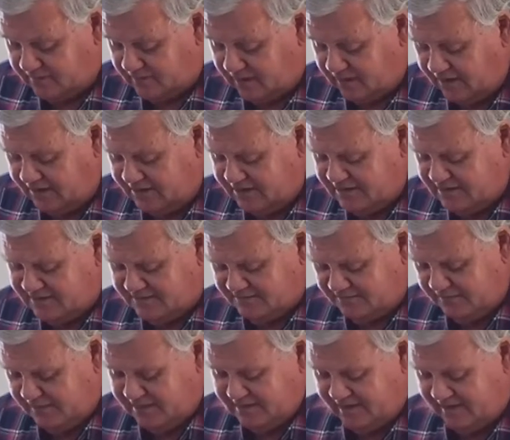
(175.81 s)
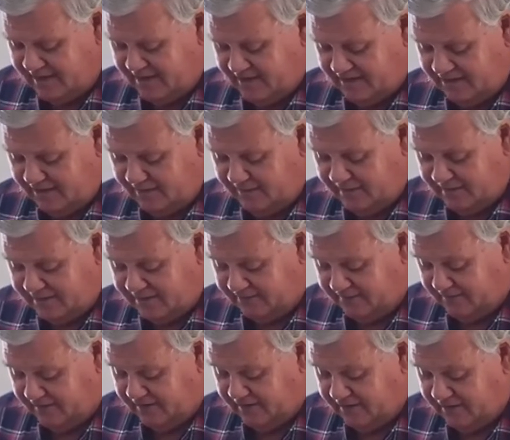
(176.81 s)
It just brings out a little bit
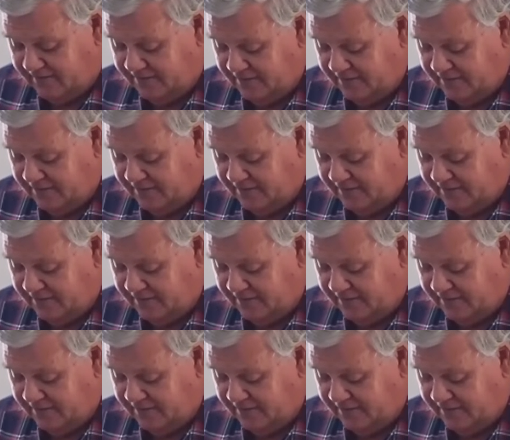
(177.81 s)
different.